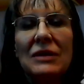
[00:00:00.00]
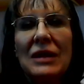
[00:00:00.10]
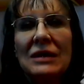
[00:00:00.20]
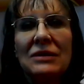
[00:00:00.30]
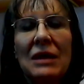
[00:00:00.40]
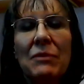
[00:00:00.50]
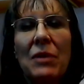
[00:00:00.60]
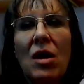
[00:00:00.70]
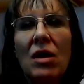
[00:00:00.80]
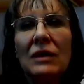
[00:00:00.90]
things like
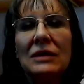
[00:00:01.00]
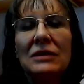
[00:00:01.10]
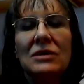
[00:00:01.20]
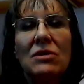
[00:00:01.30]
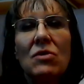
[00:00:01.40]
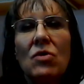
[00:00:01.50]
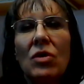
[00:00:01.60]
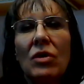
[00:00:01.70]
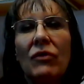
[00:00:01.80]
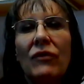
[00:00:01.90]
pollens
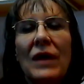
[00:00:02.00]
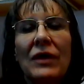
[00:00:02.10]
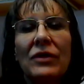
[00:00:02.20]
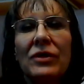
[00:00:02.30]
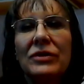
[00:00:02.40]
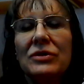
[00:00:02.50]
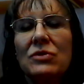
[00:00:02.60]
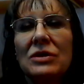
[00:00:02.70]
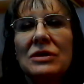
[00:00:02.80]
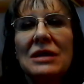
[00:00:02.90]
or feathers
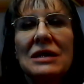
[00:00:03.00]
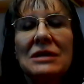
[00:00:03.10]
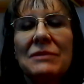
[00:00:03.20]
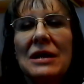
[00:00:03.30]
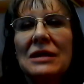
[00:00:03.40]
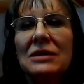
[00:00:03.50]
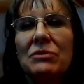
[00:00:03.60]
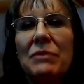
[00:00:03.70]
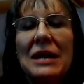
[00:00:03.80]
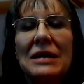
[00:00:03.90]
or dust mites
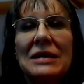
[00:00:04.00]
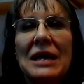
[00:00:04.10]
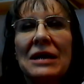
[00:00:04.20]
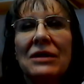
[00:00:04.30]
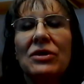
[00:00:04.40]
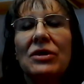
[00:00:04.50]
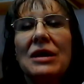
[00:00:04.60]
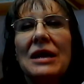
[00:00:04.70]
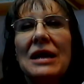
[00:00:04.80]
or pet dander,